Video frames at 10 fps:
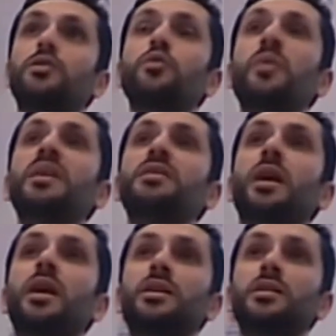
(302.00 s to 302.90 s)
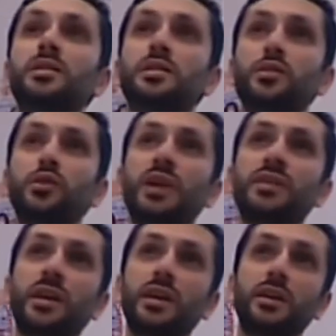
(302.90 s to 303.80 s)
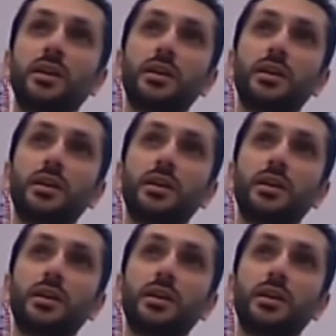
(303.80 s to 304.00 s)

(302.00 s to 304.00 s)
main targets: to get a